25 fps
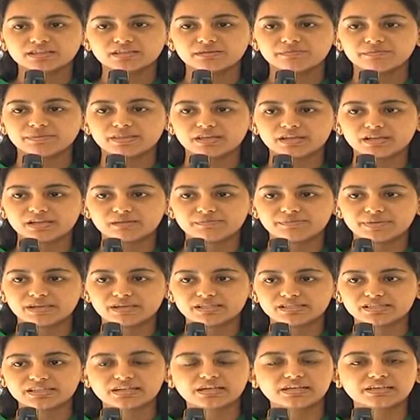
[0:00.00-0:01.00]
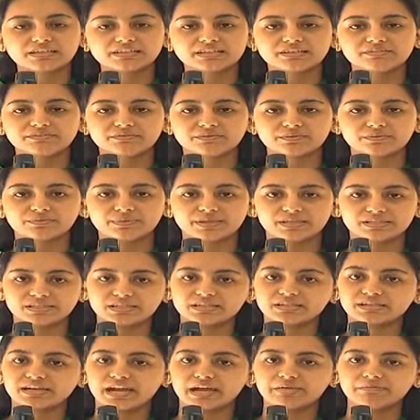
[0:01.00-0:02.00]
The
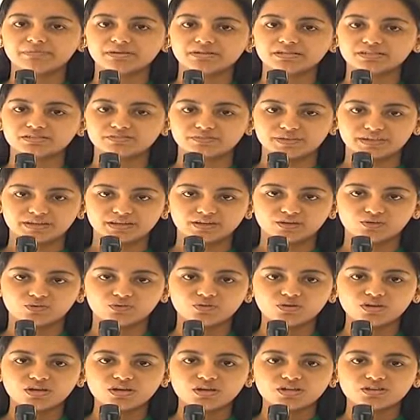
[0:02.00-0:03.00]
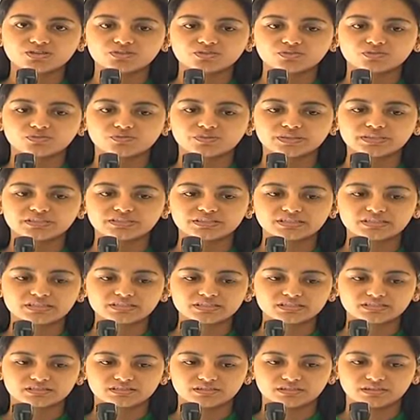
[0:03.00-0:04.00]
basic grammar is very low, so we
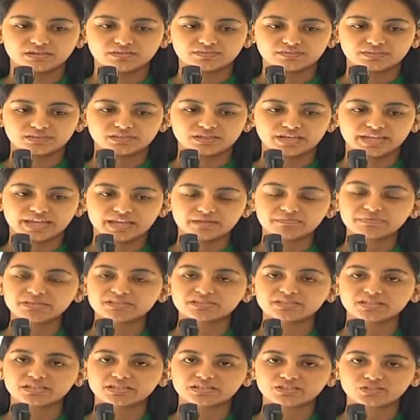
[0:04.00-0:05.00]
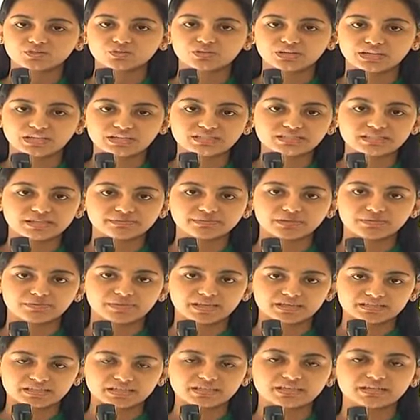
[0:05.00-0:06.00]
just our aim is just to teach them the
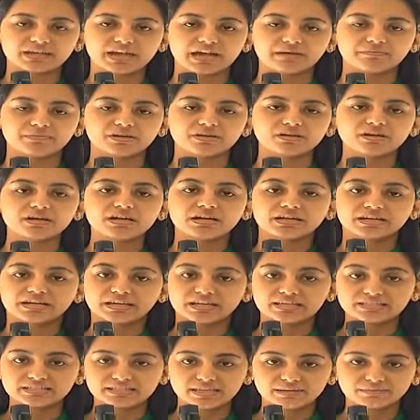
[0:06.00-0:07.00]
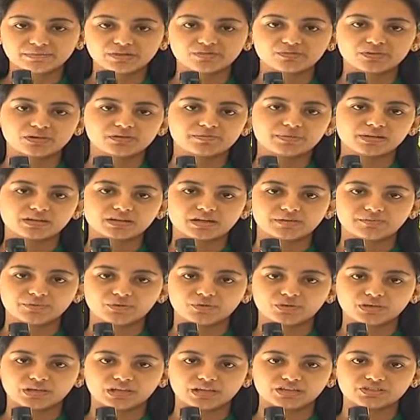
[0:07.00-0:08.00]
basic grammar, teach them the verbal
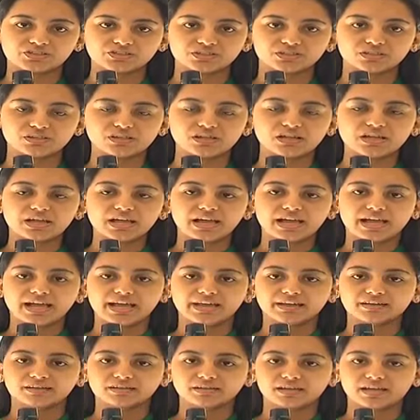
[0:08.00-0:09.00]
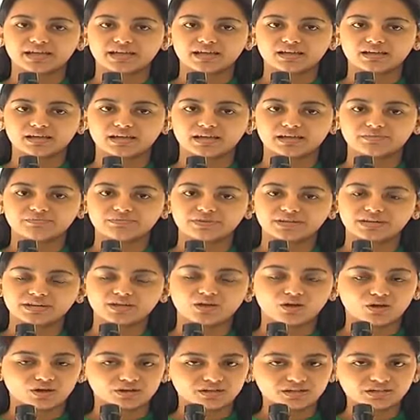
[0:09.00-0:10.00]
communication and I'm
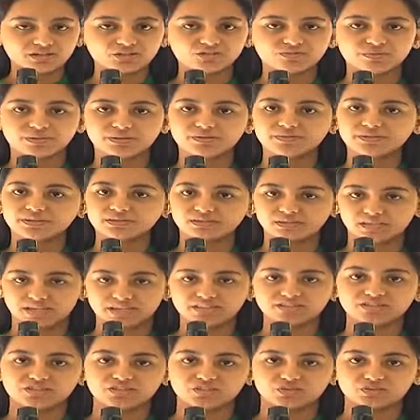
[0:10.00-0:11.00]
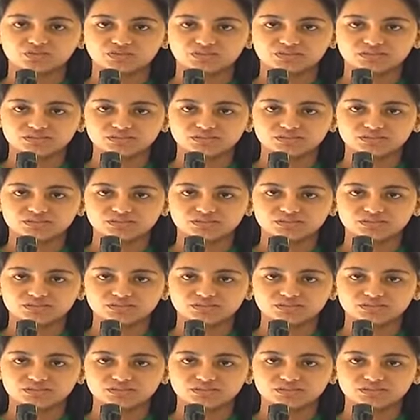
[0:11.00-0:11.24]
very honored to be with NGO